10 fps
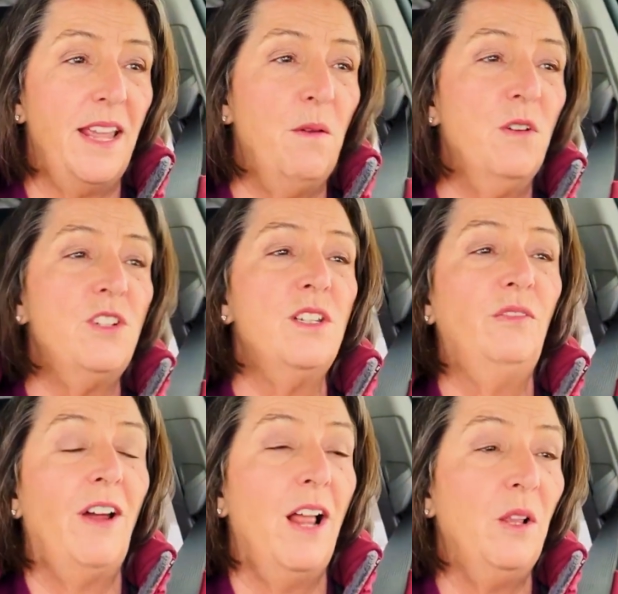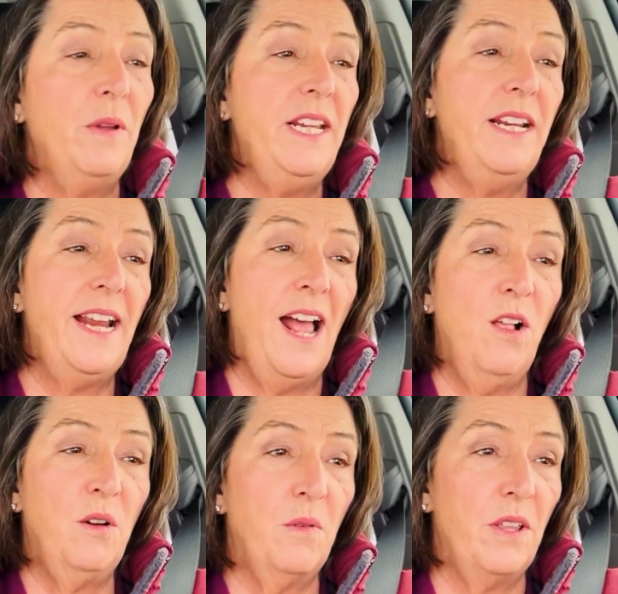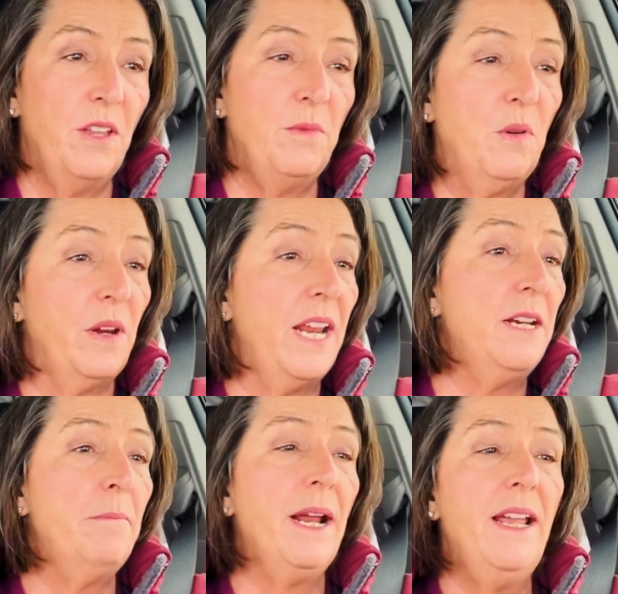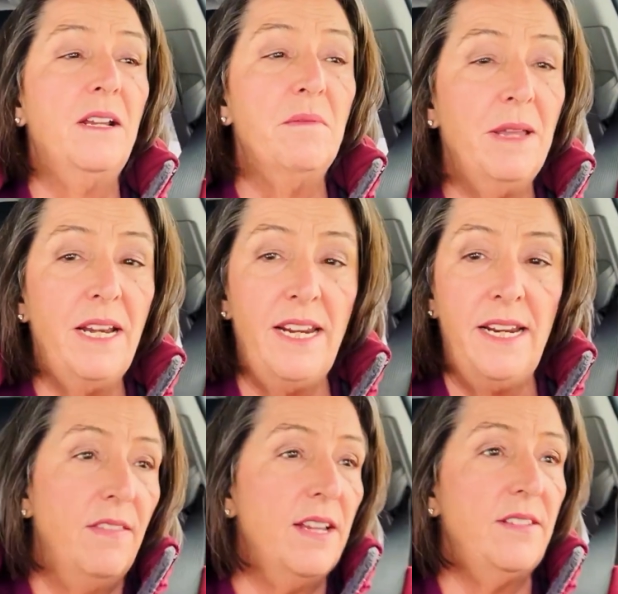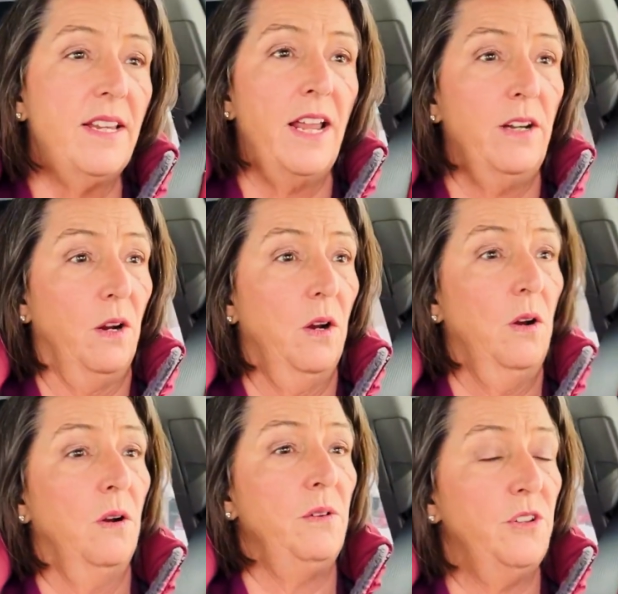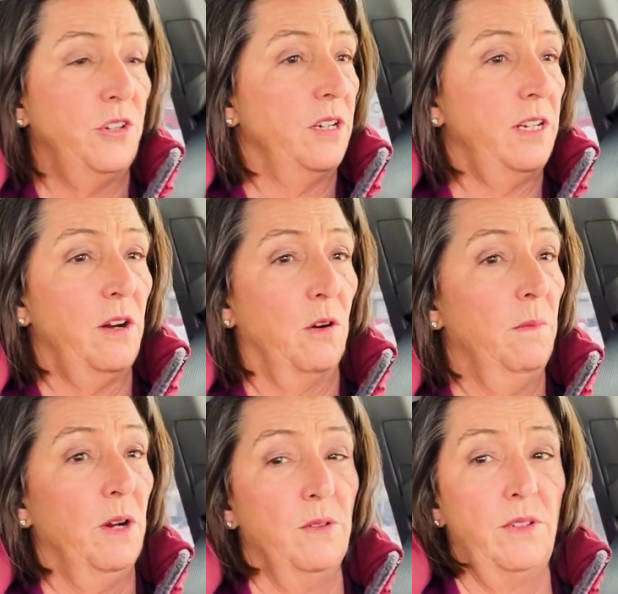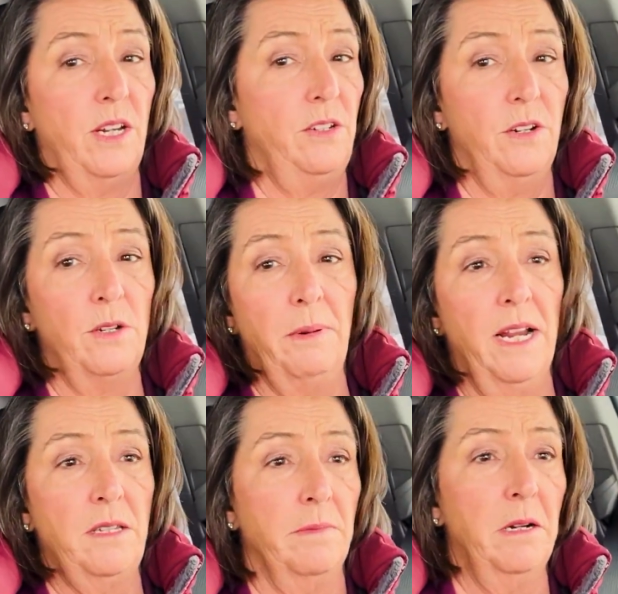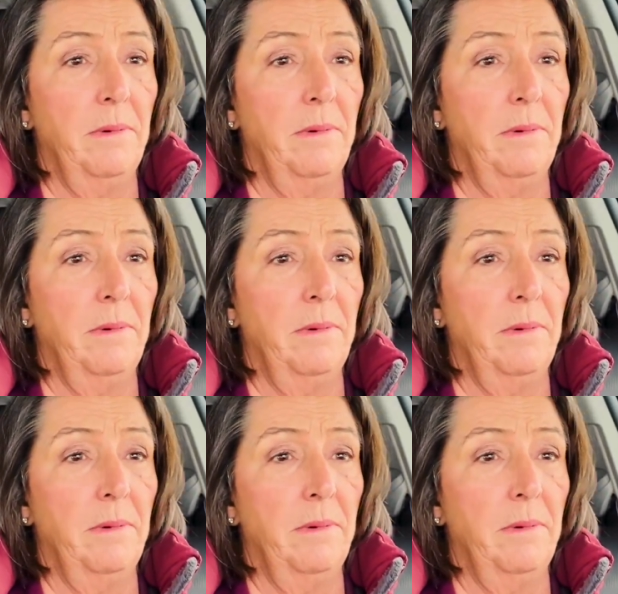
They were just following an algorithm created by a committee that said, oh, you shouldn't take hormones 10 years past menopause